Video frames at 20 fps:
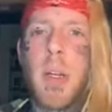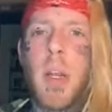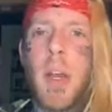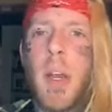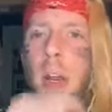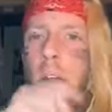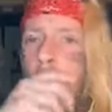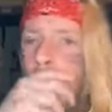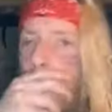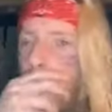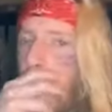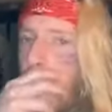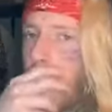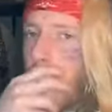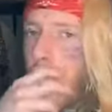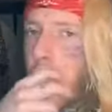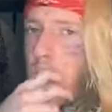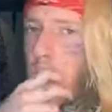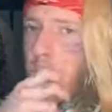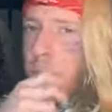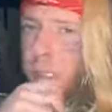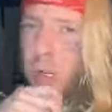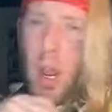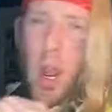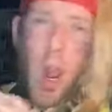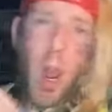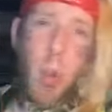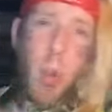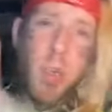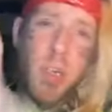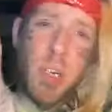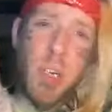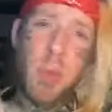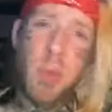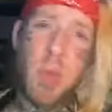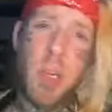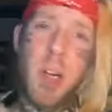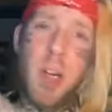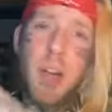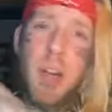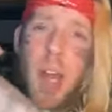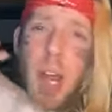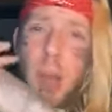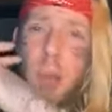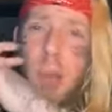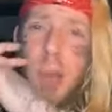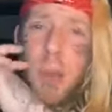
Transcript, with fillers: Um, there's always going to be in a time